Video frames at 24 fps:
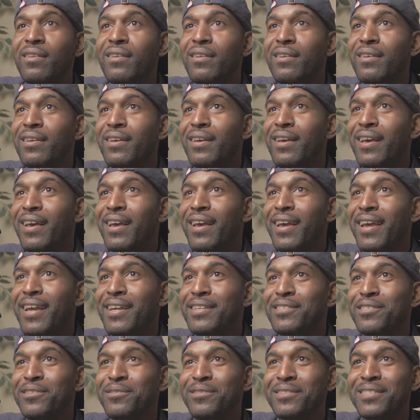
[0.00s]
Andrew
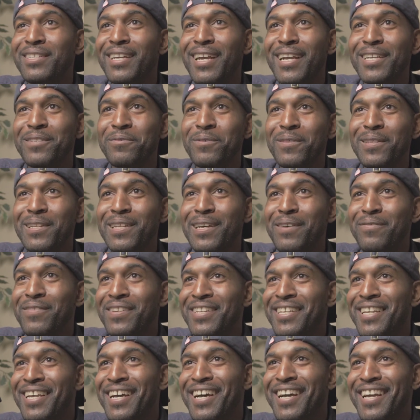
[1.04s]
attacked with love and
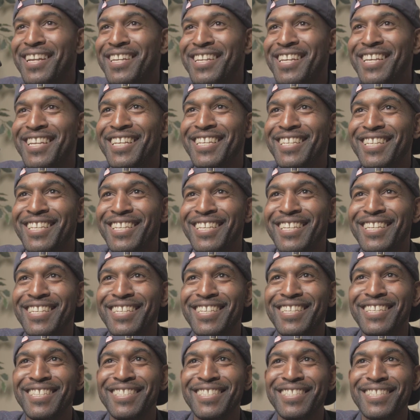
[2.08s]

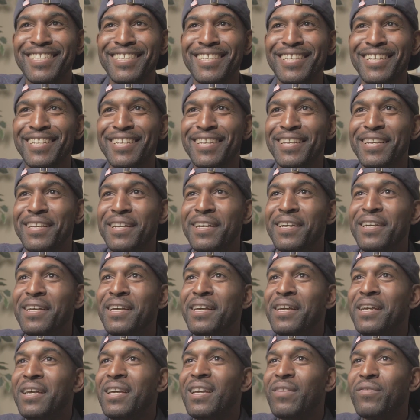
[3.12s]
kindness.
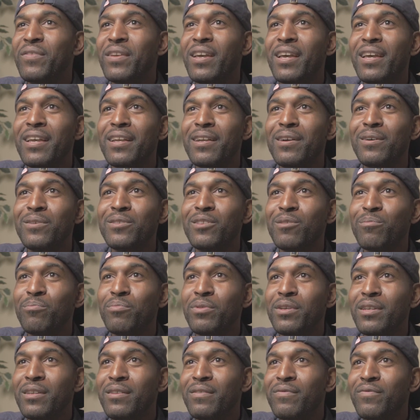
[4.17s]
If Yang goes at
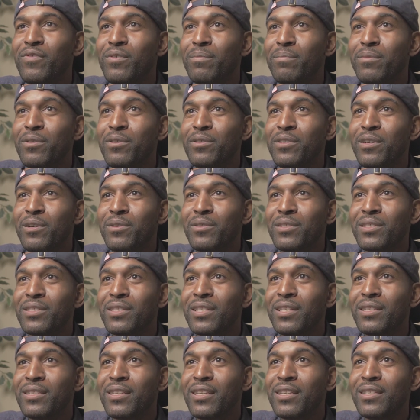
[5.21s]
Pete for bulldozing 10
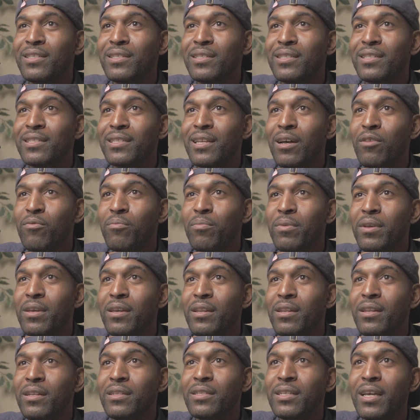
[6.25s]
cities in South Bend and
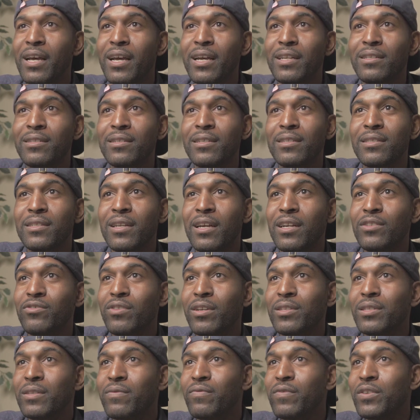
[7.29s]
tie it to his contrasting
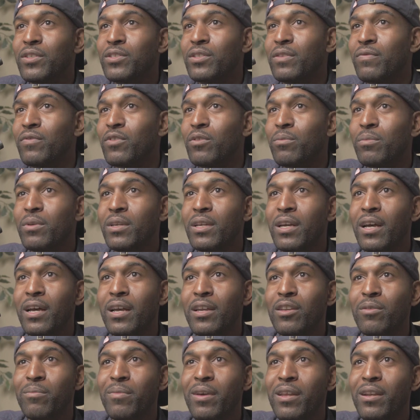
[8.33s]
vision of UBI,
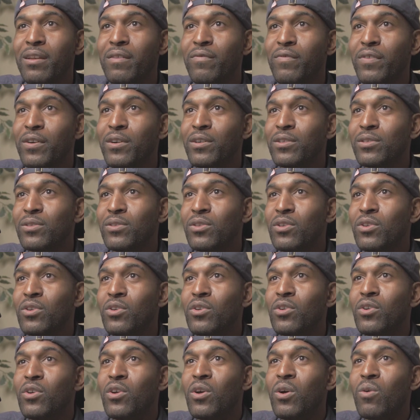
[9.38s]
humanity first,
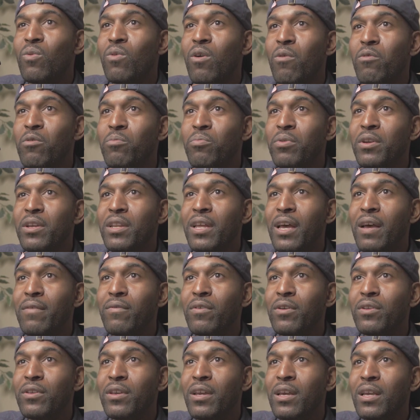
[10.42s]
what would Pete have on
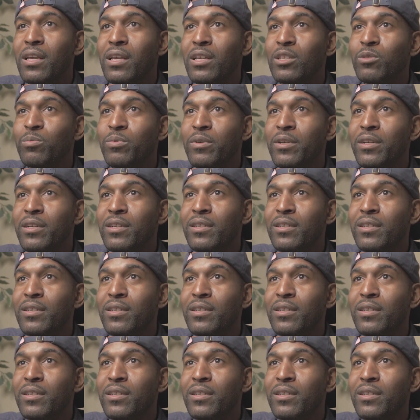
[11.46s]
Yang? Experience?